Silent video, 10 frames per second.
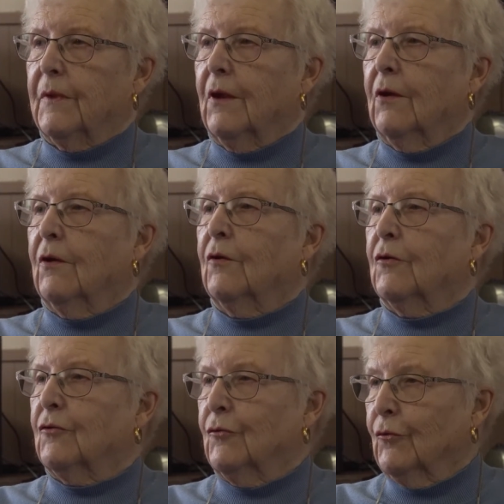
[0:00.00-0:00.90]
Yeah.
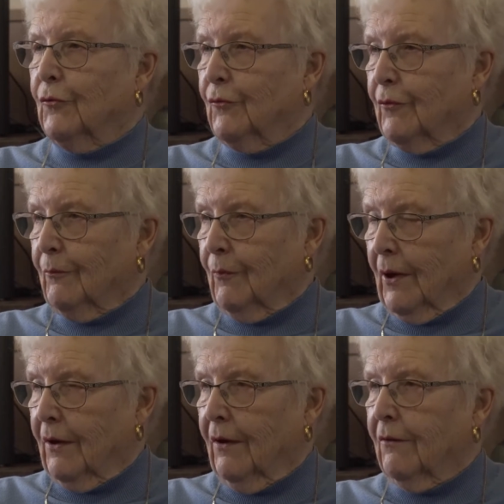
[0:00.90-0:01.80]
So
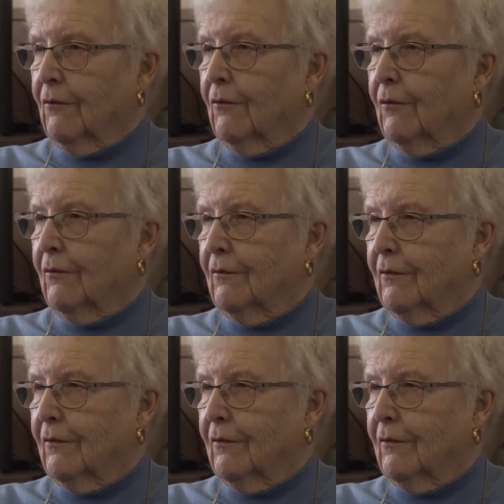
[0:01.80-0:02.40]
my uncle,